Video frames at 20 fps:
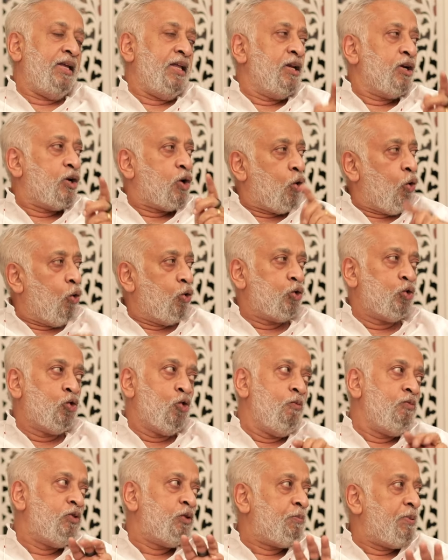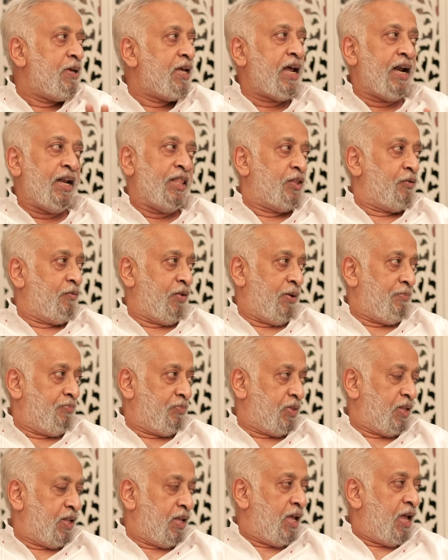in closed rooms speak another way.
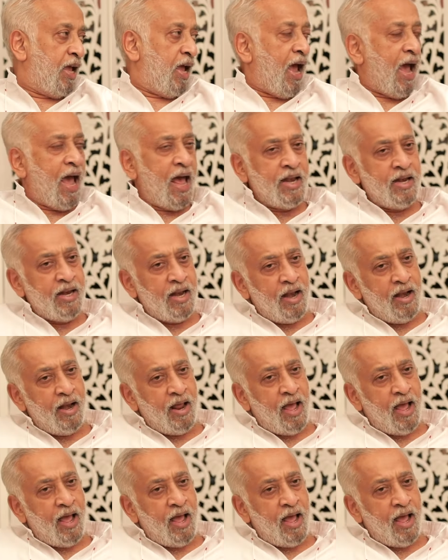And